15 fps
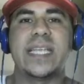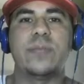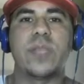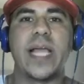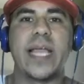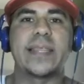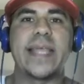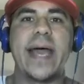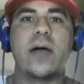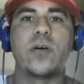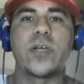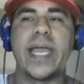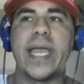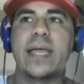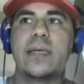like that,
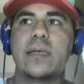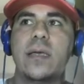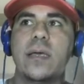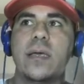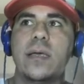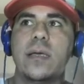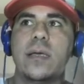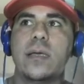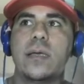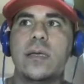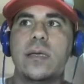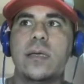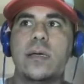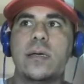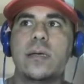okay?
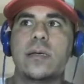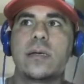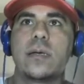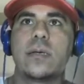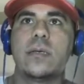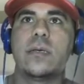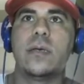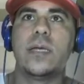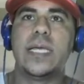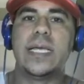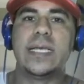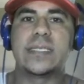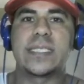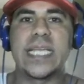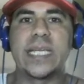
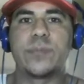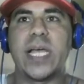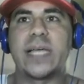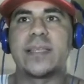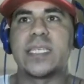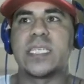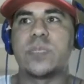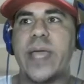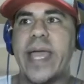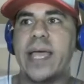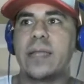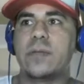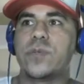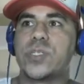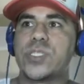It seemed like this
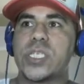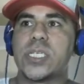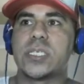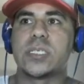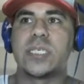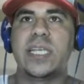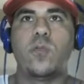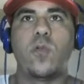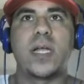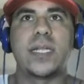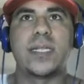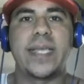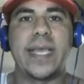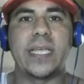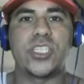man was just, he wanted
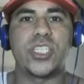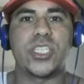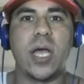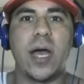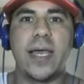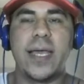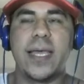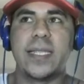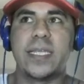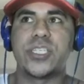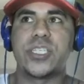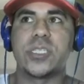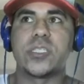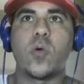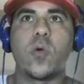to get shot, and
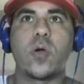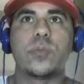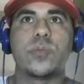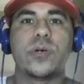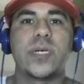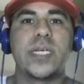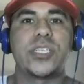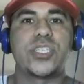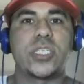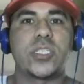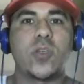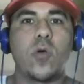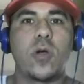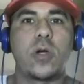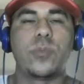it's just horrible. It's just
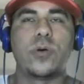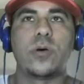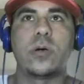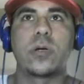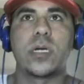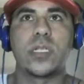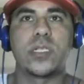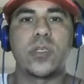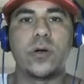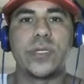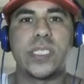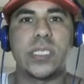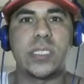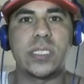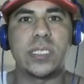horrible.
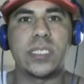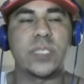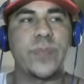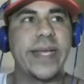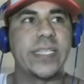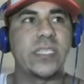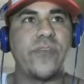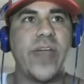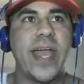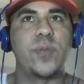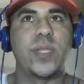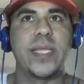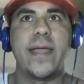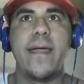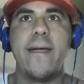Condolences to this man's family.